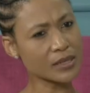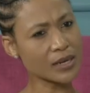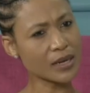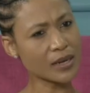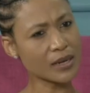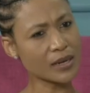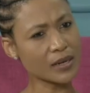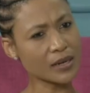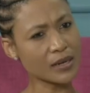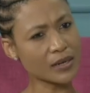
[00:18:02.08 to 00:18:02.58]

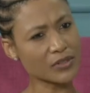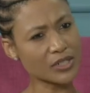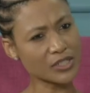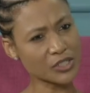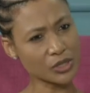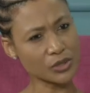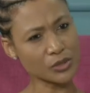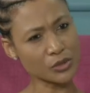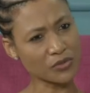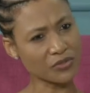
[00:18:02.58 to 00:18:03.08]

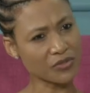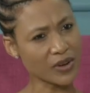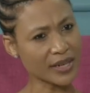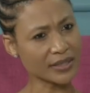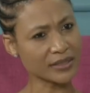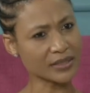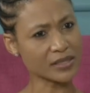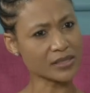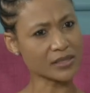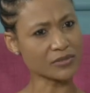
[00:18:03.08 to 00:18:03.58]
Rachel, to
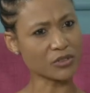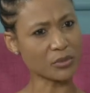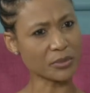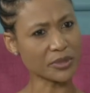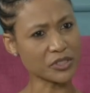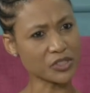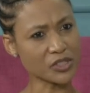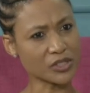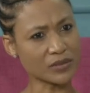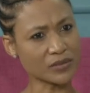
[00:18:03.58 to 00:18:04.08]
find this
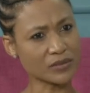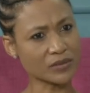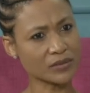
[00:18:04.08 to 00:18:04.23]
information?